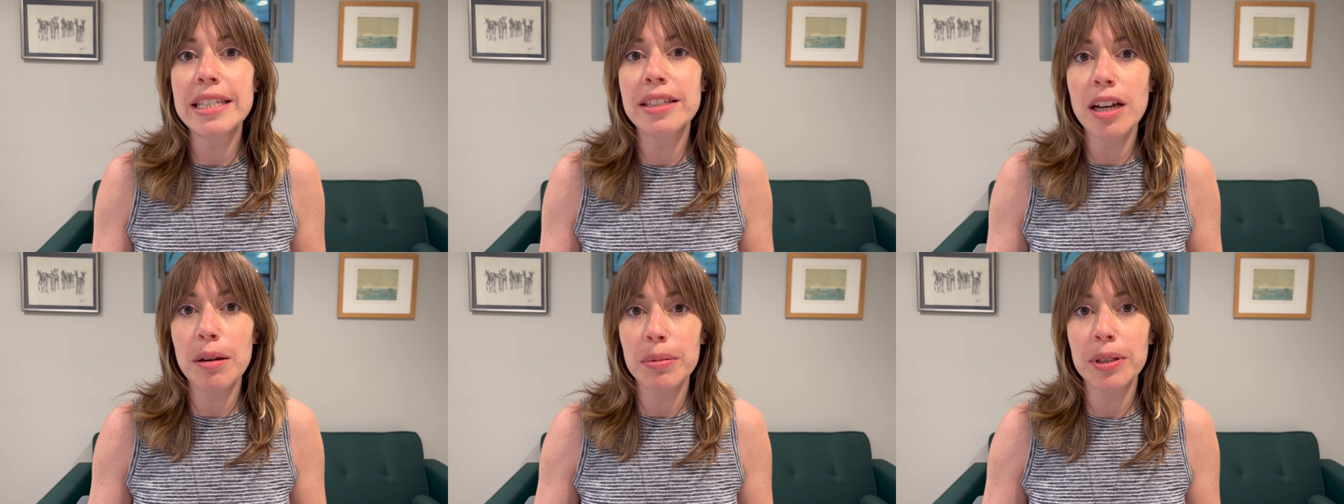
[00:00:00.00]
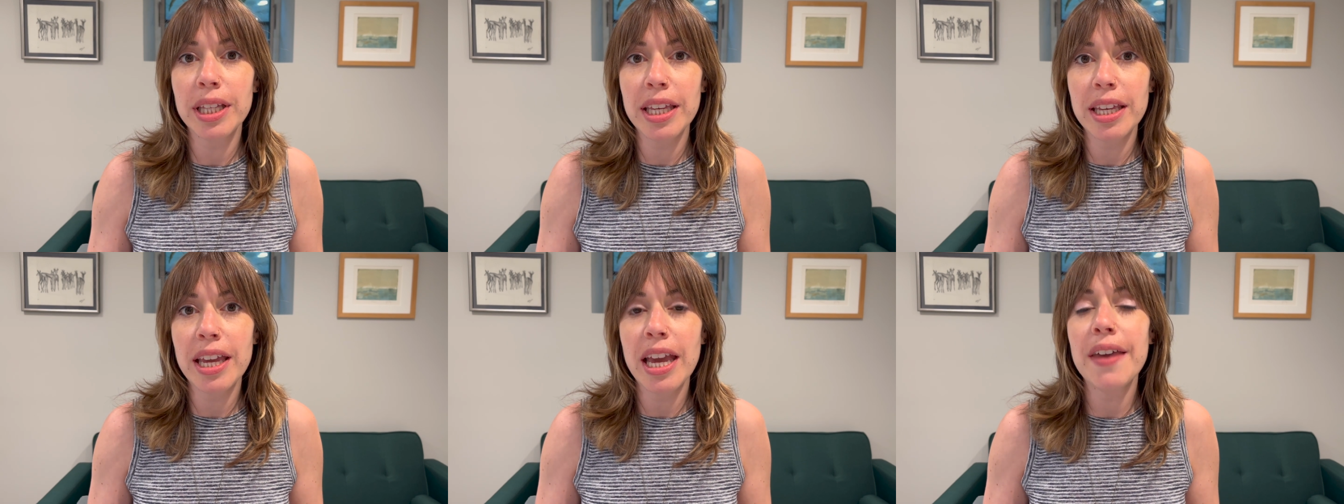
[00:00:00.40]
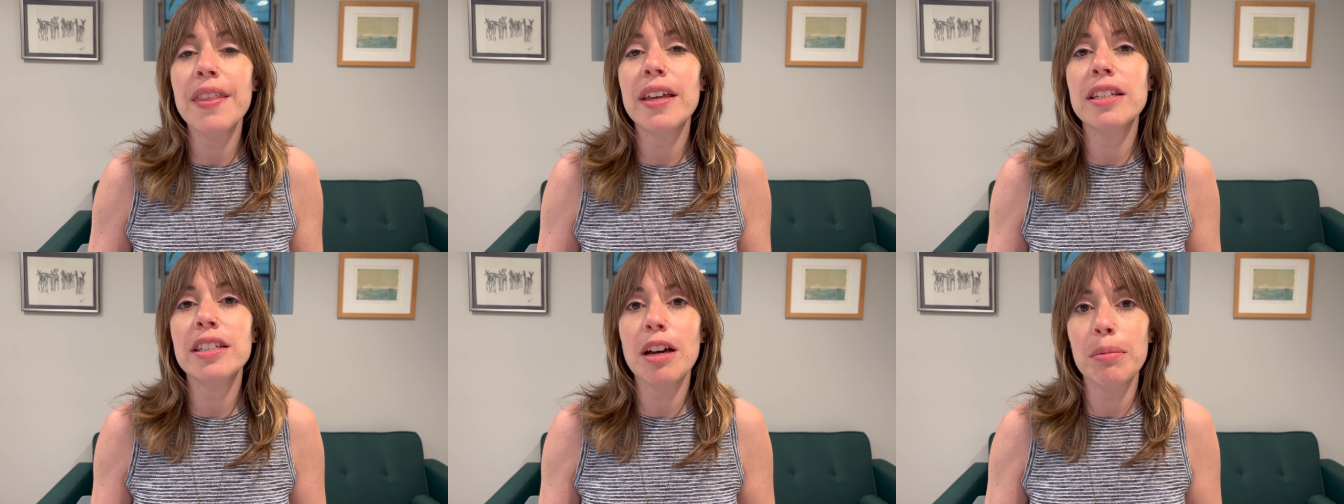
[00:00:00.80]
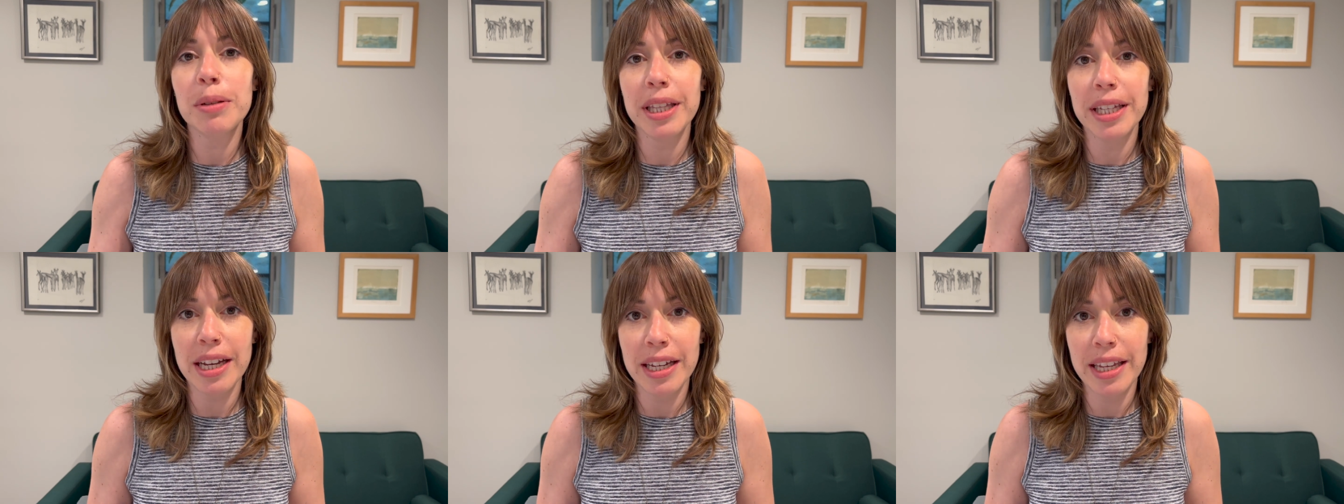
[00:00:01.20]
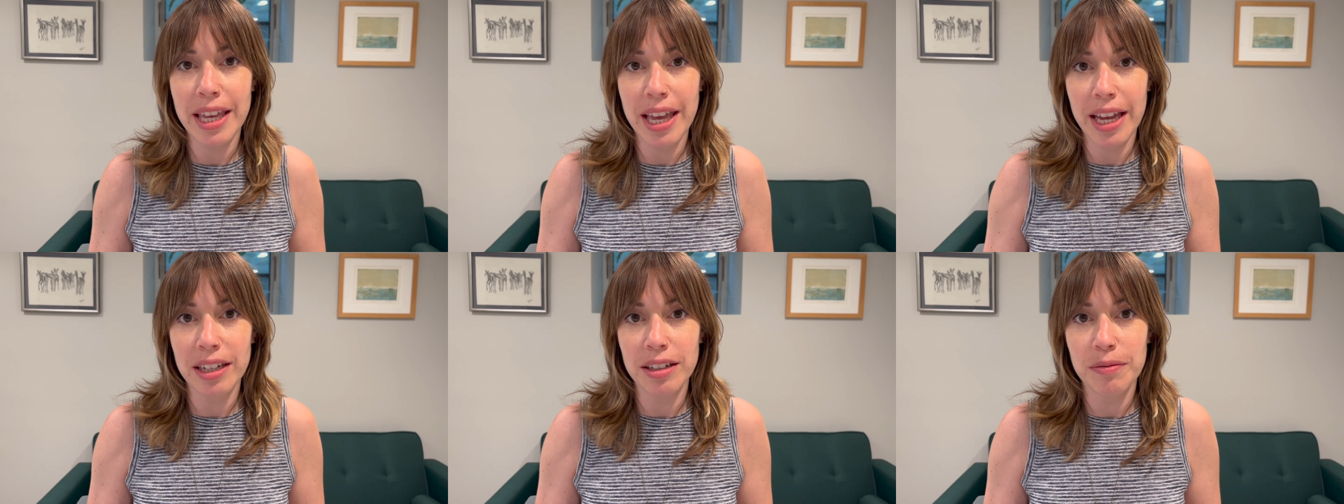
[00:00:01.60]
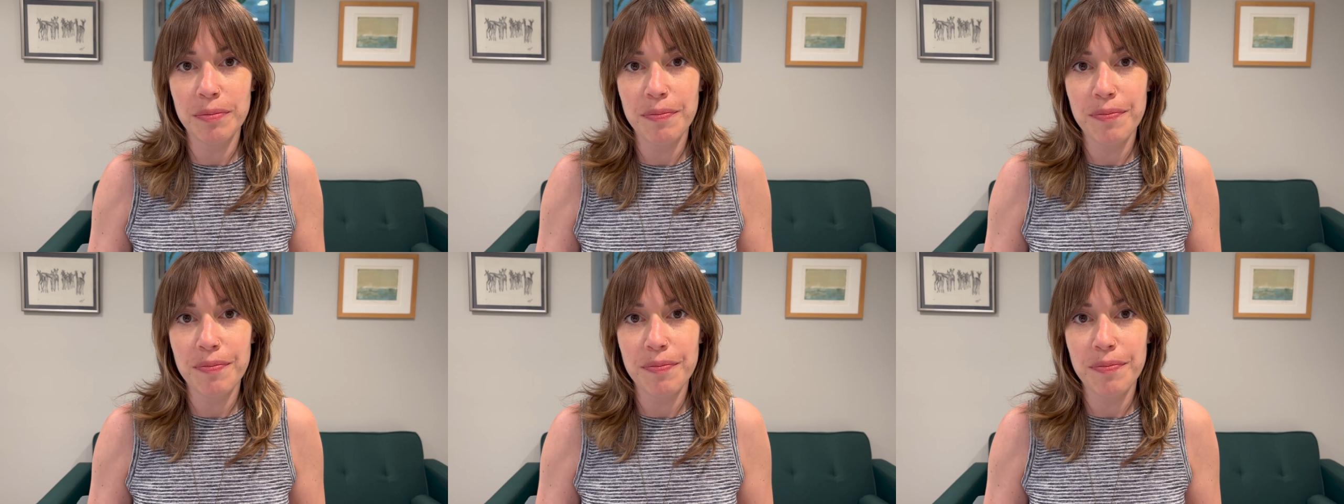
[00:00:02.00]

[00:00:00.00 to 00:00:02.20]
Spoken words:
doubling and then doubling again.